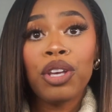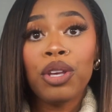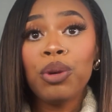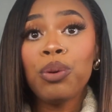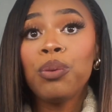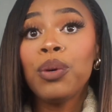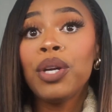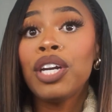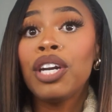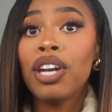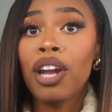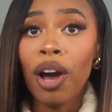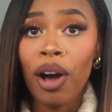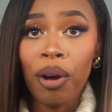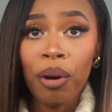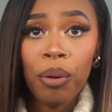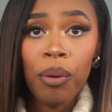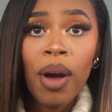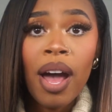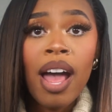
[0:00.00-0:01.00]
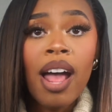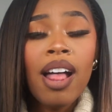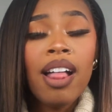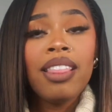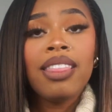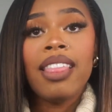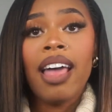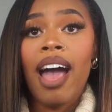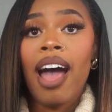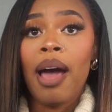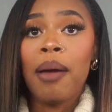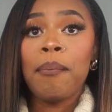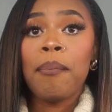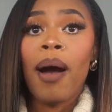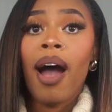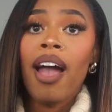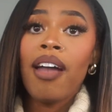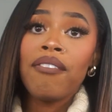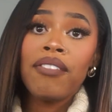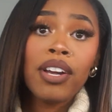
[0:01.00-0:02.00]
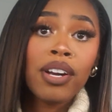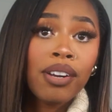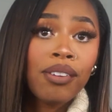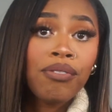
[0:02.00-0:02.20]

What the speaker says: you would know that my very